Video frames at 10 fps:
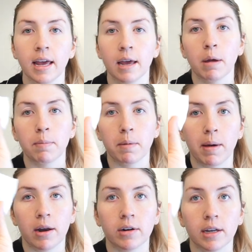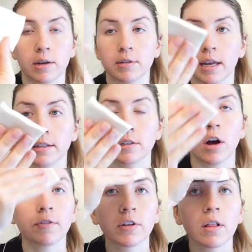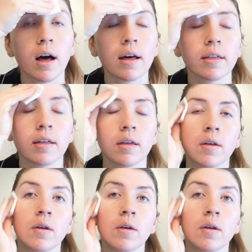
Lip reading: it might be better to use a soft cloth.